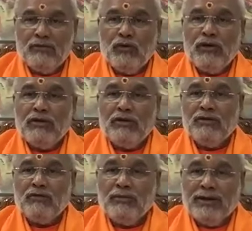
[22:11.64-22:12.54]
what is
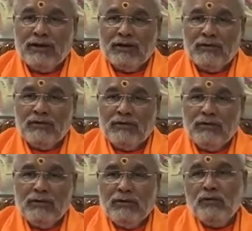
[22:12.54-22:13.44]
his background,
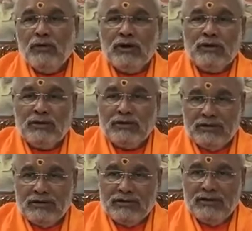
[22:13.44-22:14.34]
who are the
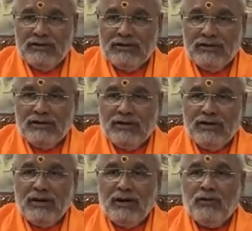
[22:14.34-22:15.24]
trustees,
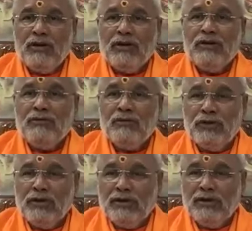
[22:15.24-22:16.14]
how are they
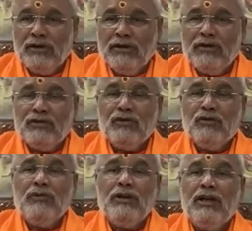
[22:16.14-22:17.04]
doing,
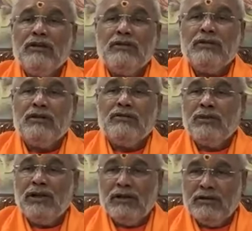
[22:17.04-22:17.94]
show me last year's
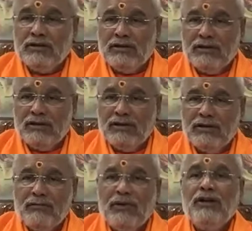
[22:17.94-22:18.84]
balance sheet,
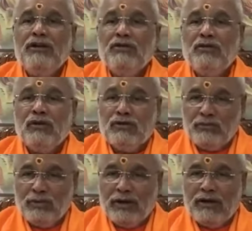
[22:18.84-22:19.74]
where did you all
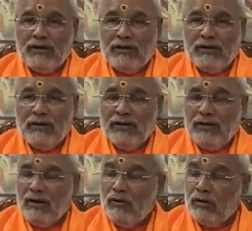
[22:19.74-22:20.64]
spend it,
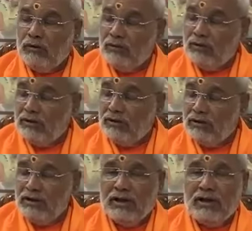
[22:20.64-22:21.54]
how come
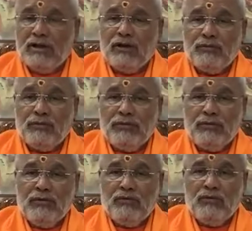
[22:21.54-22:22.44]
this area of
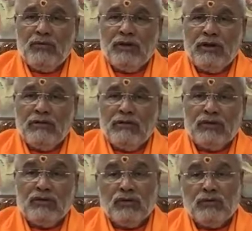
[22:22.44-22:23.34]
food
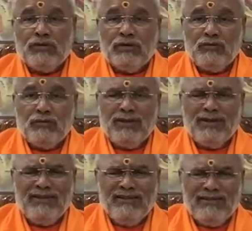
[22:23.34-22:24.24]
requires so much of
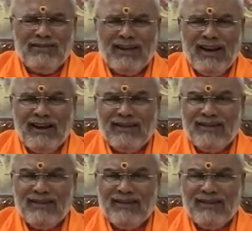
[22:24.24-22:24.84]
money, you don't get